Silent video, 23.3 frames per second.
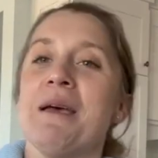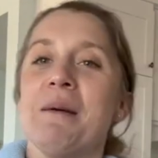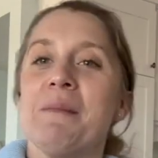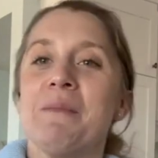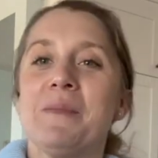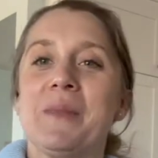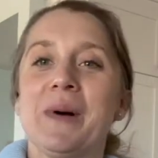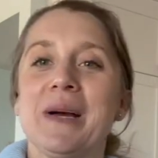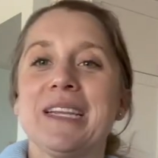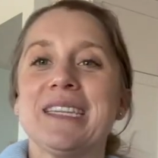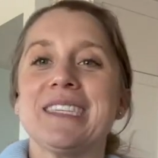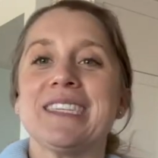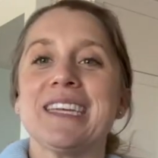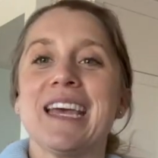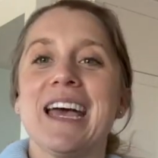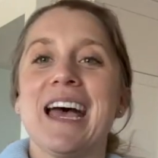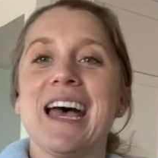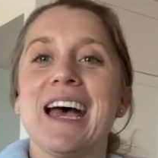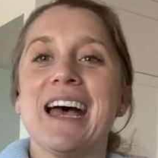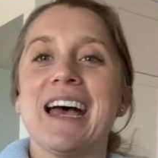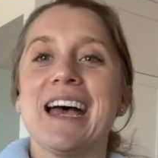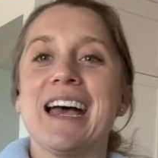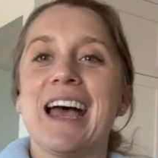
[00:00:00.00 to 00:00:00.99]
But
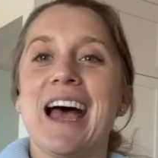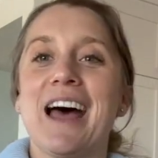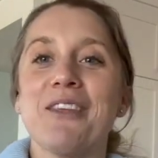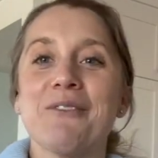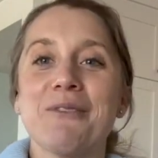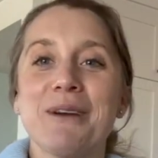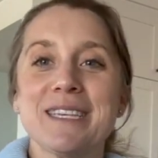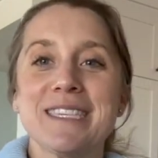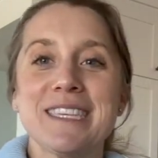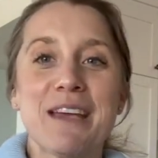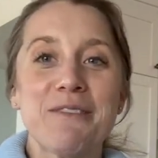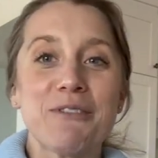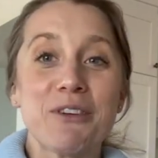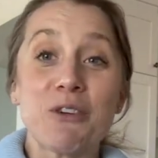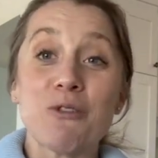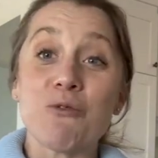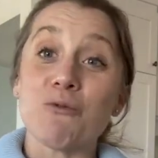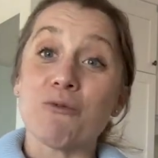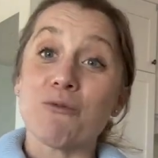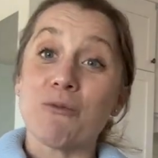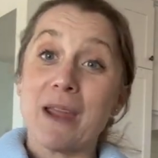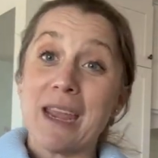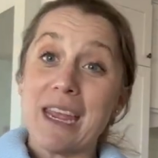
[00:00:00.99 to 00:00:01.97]
otherwise, have a
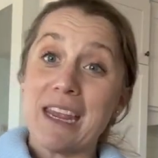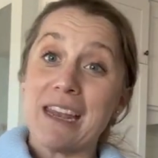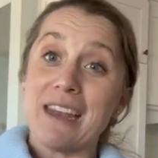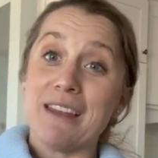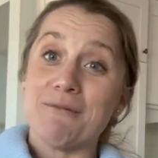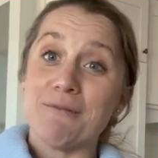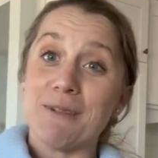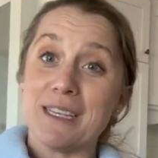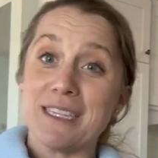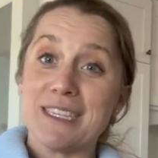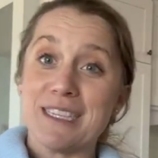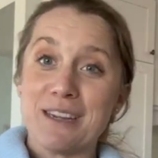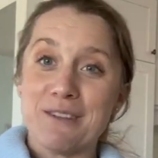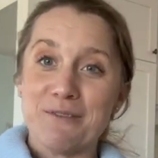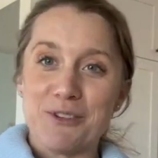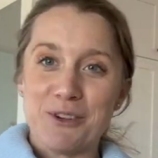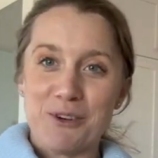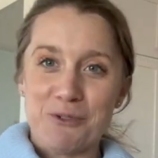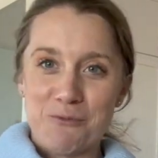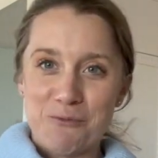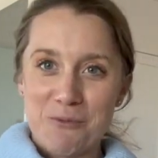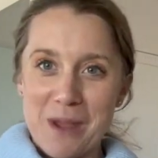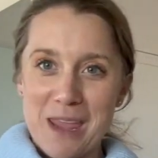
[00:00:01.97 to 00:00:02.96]
great rest of
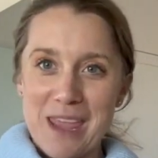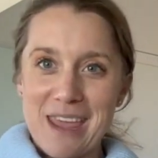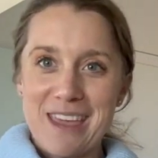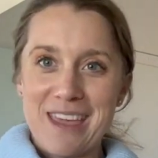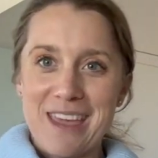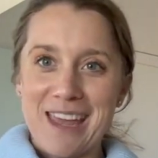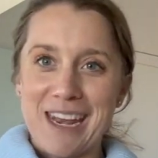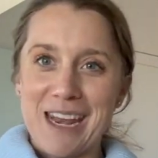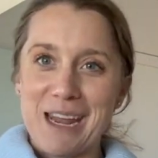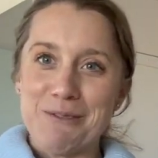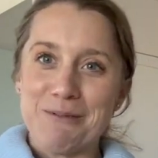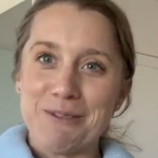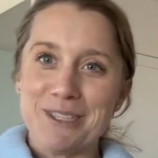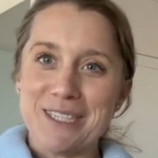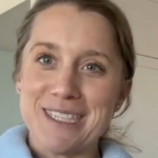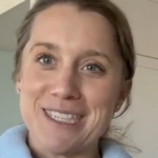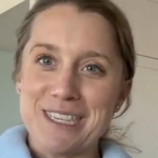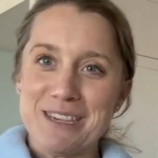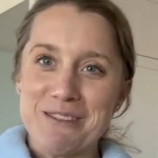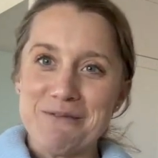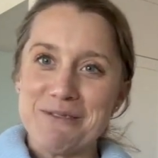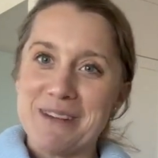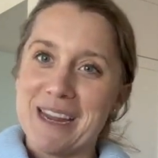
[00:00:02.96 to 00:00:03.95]
your week, and I will
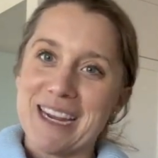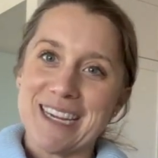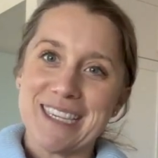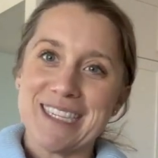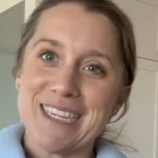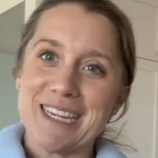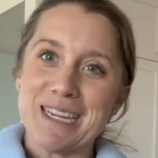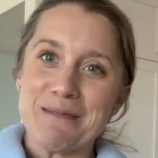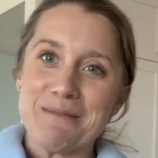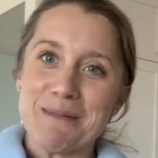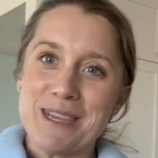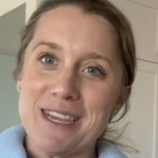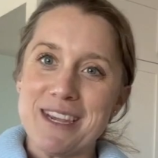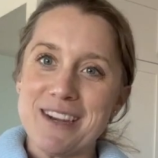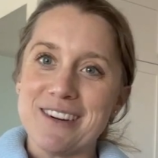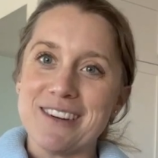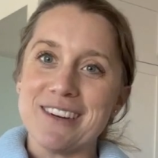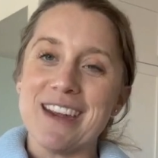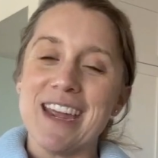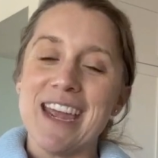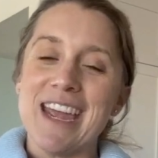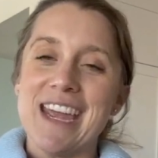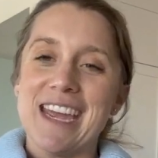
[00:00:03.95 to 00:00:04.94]
see you next time
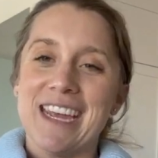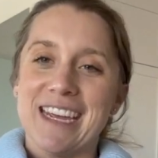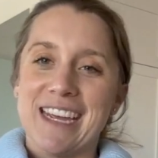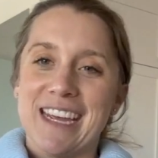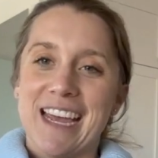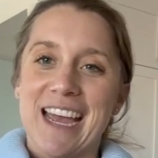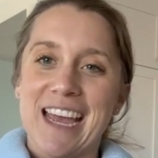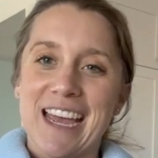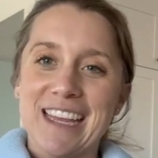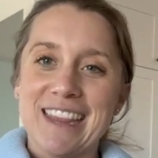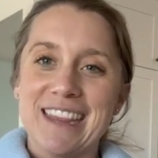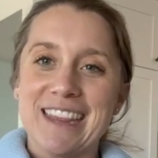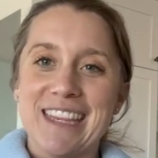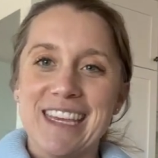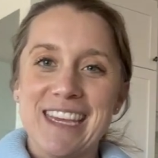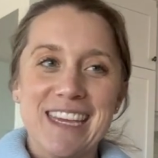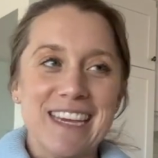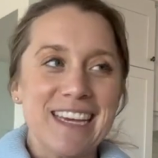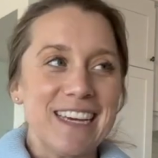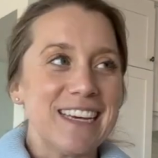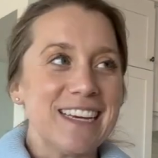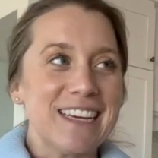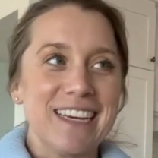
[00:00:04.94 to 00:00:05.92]
here at
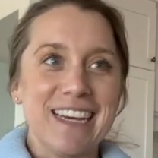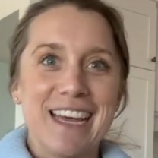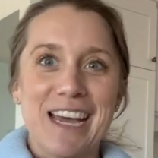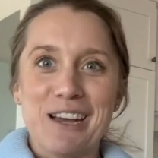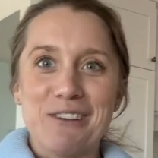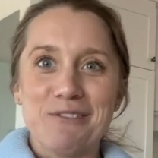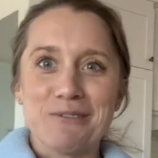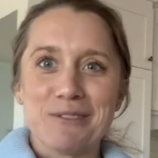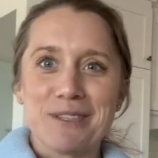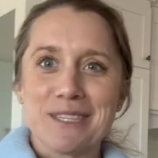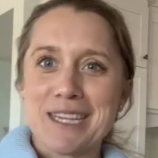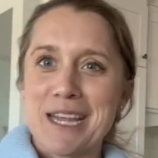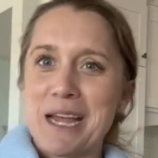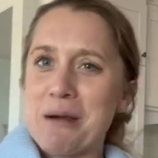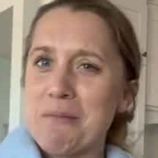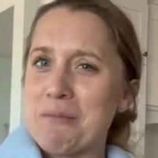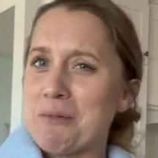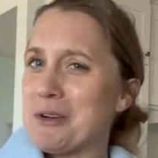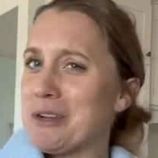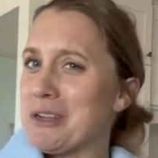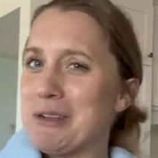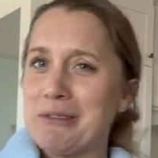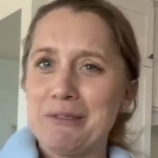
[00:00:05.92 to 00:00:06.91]
the House
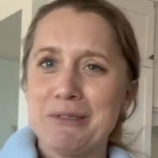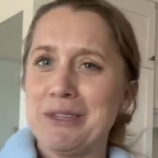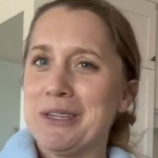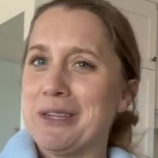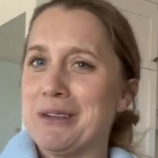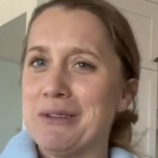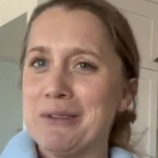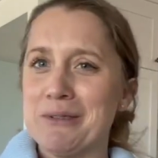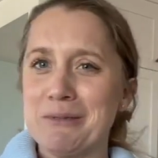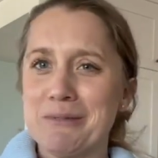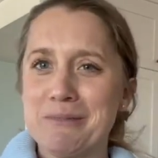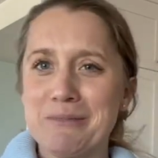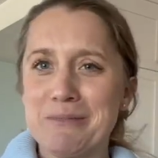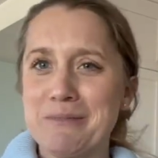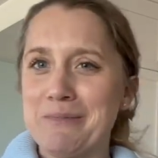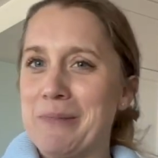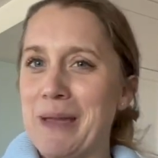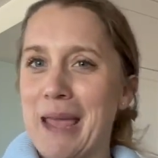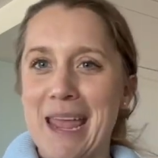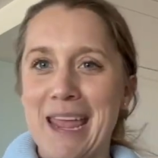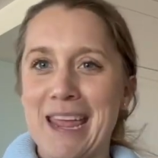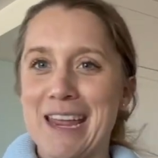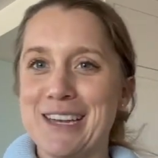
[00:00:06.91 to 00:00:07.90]
Cupper YouTube
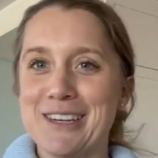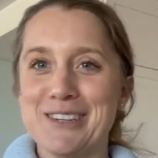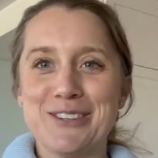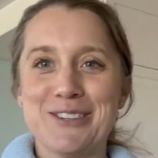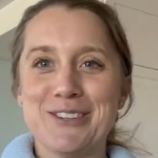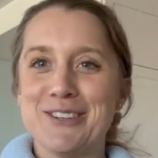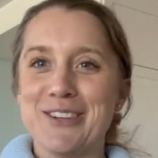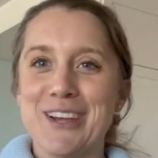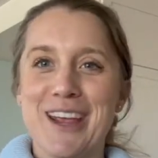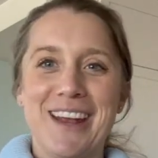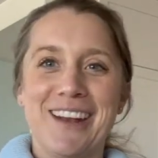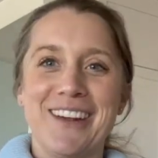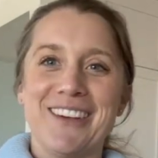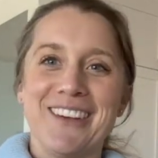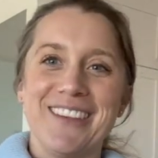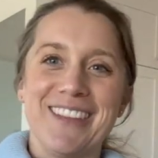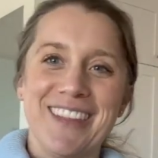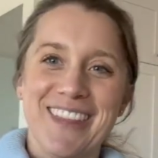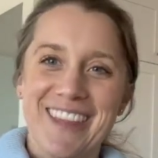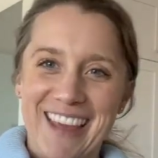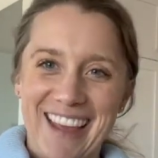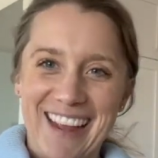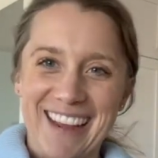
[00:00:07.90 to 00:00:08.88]
page channel
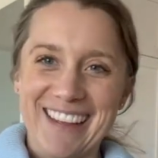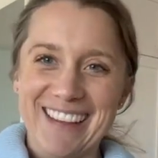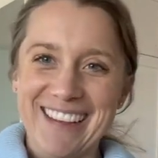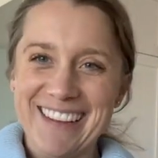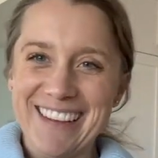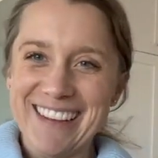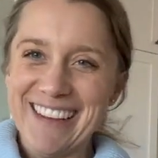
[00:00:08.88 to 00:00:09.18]
thing.